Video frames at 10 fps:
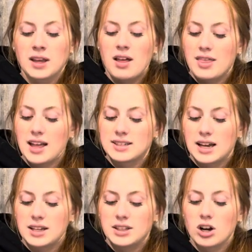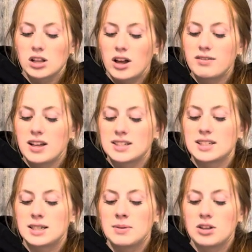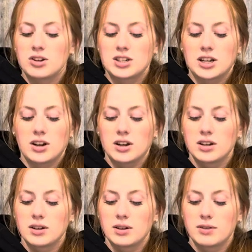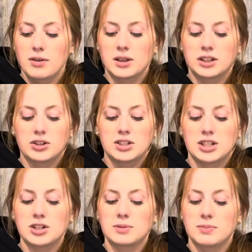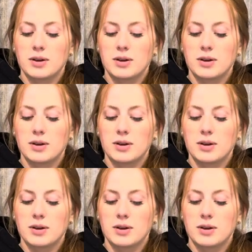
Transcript: That said, there are a lot of lessons to be learned here from the Little Sisters